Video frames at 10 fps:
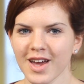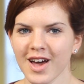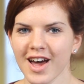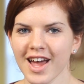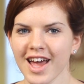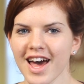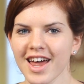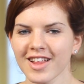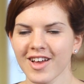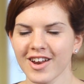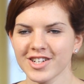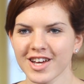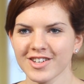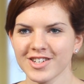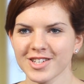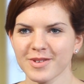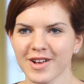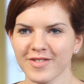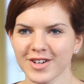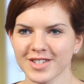I had a lot of challenges when
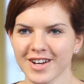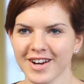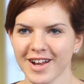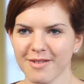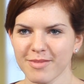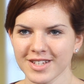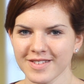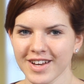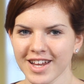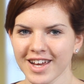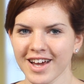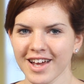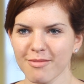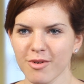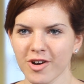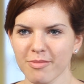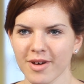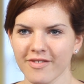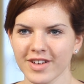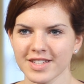I first started out breastfeeding. I had a broken
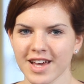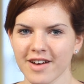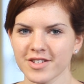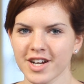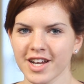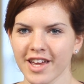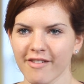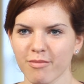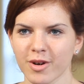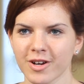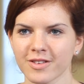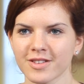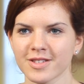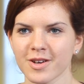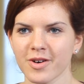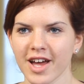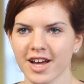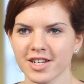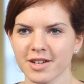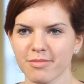pelvis after I gave birth, so I
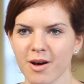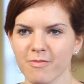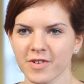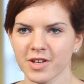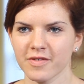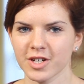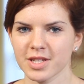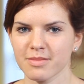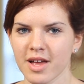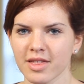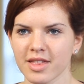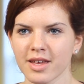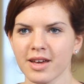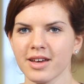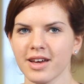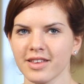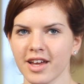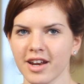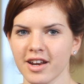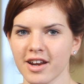had to pump for the first month, and
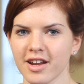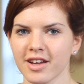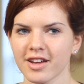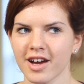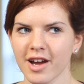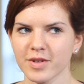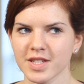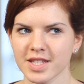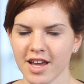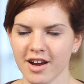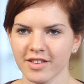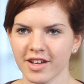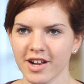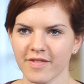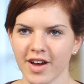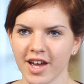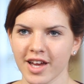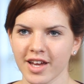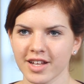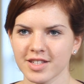then I was scared that if
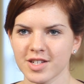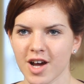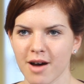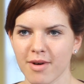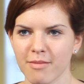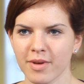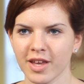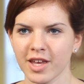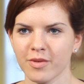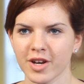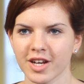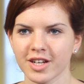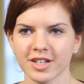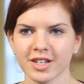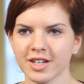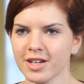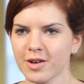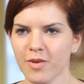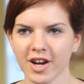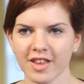I had stopped pumping he wouldn't
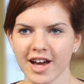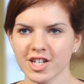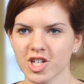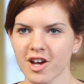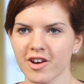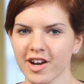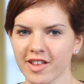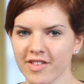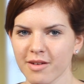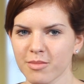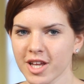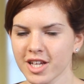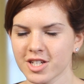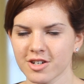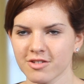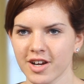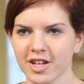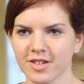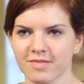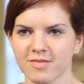want to latch on or anything, but he took
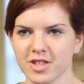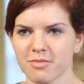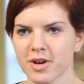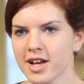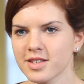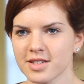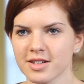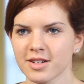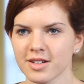right to the breast.